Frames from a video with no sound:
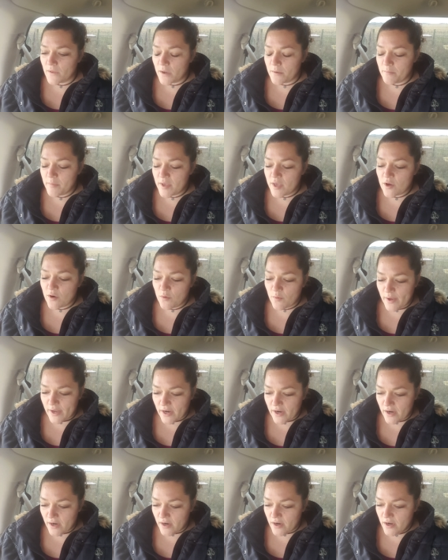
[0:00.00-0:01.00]
be
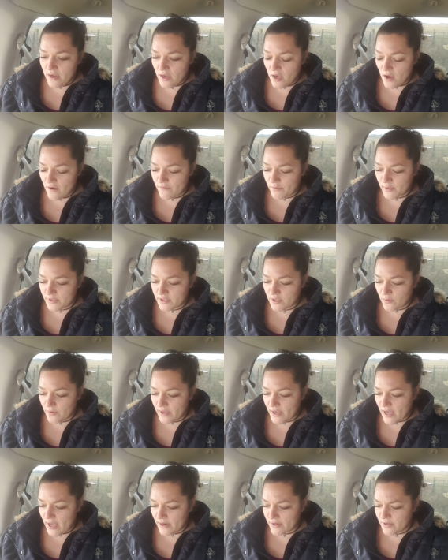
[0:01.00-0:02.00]
aware of what's
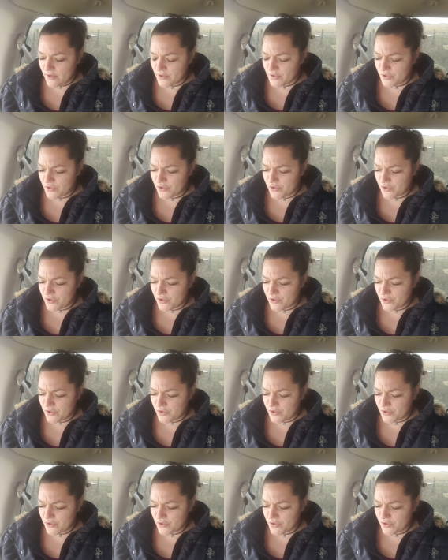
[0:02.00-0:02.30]
going on, because